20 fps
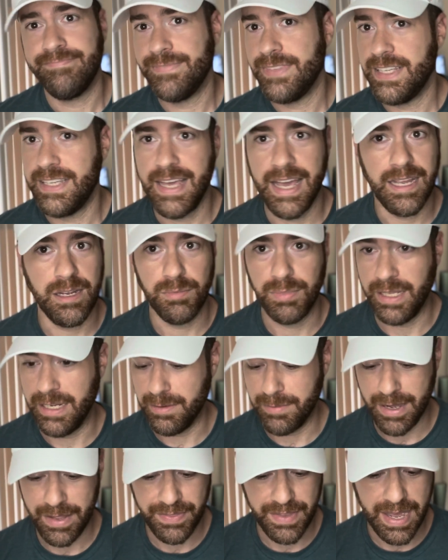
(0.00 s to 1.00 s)
Can't complain
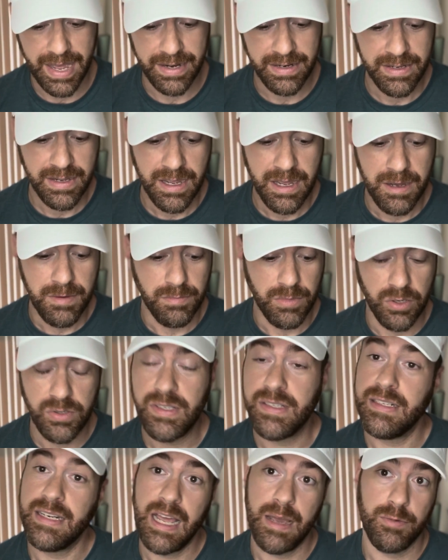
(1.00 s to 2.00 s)
about that. Most
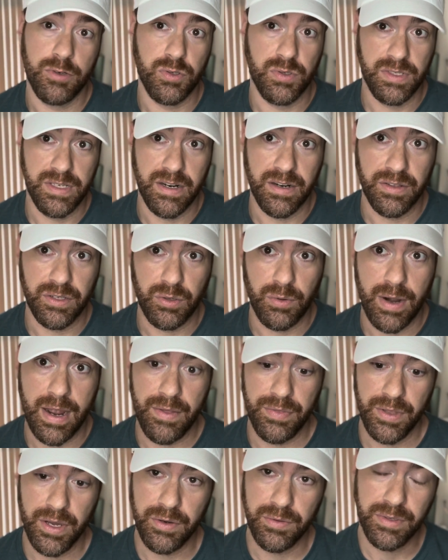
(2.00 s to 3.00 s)
of the damage was done on the
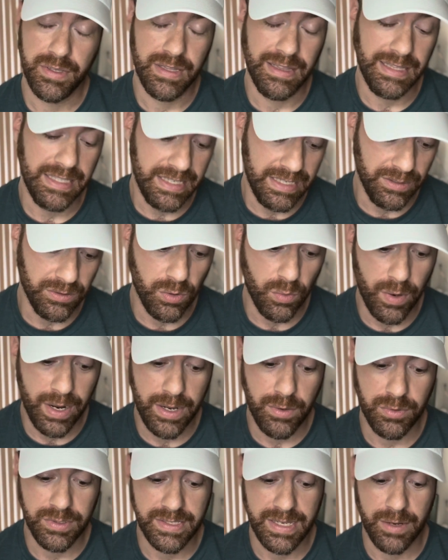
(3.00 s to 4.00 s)
ground, though. Leading the way
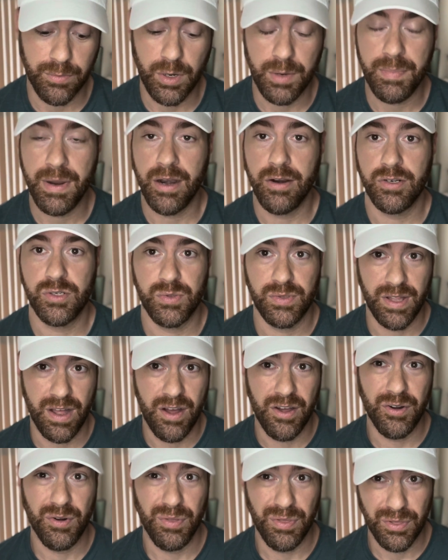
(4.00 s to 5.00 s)
was Henry Parrish, was
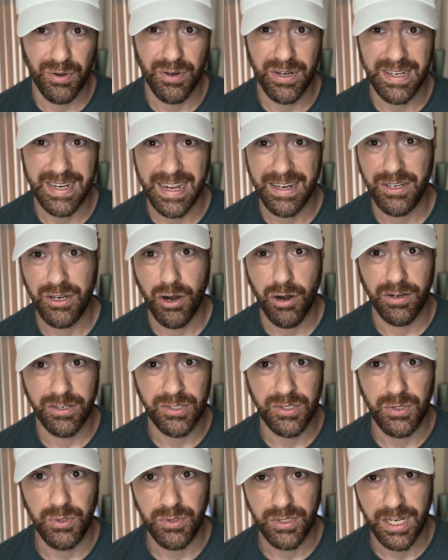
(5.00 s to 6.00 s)
139 yards,
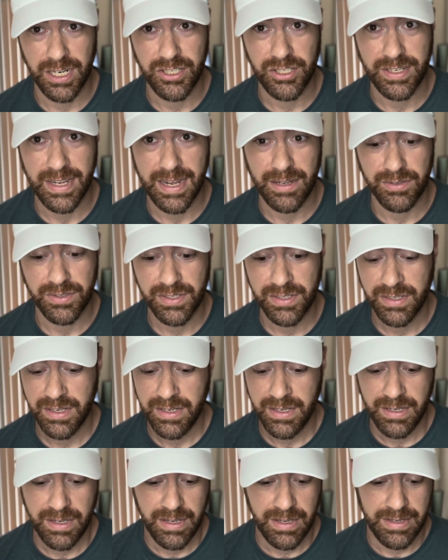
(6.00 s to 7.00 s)
2 touchdowns,
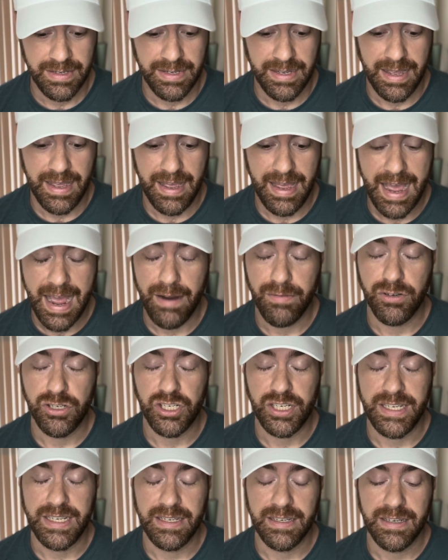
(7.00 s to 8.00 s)

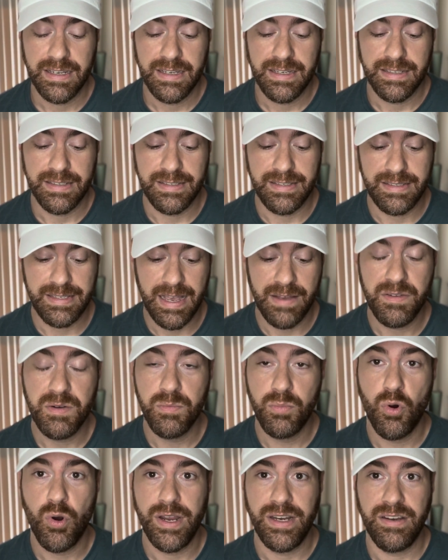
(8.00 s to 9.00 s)
averaging
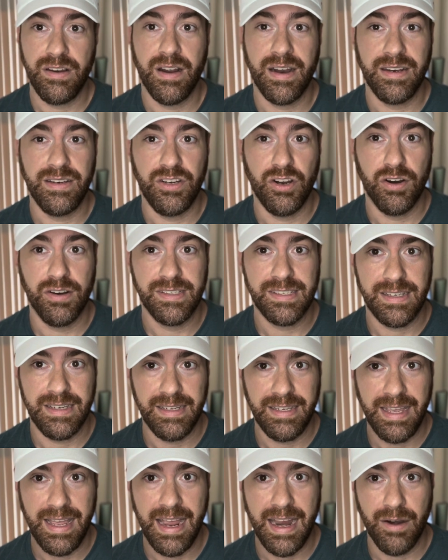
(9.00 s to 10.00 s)
7.9 yards a
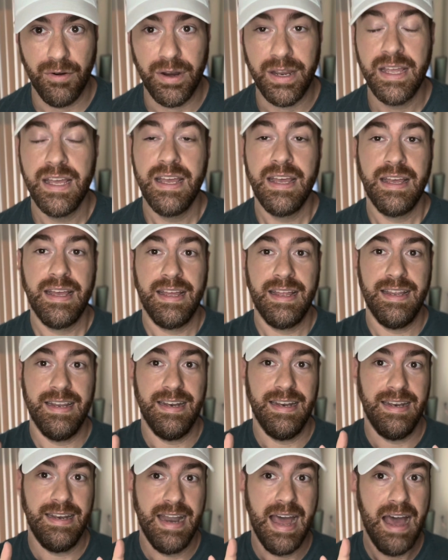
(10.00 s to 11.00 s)
carry.
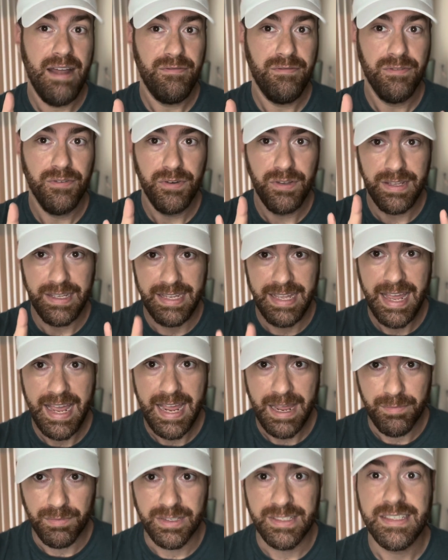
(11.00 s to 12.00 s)
Not for the
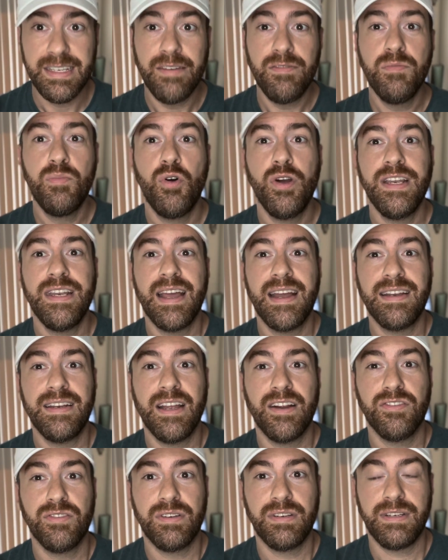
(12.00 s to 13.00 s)
game.
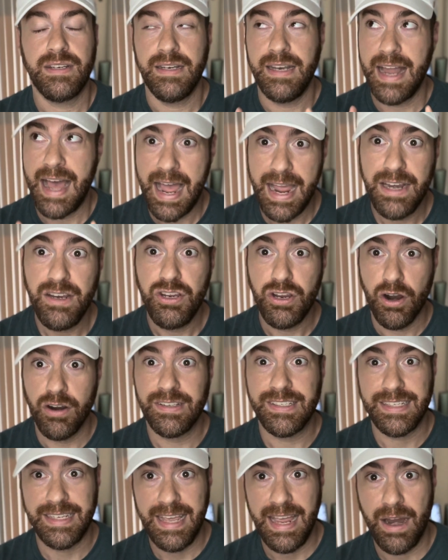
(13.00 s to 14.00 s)
7.9
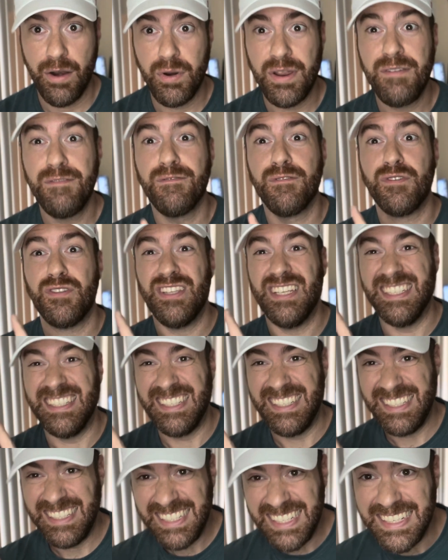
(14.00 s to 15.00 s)
yards a carry for the
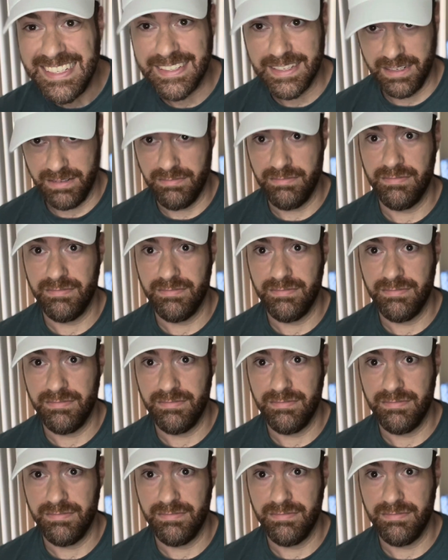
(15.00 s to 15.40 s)
season.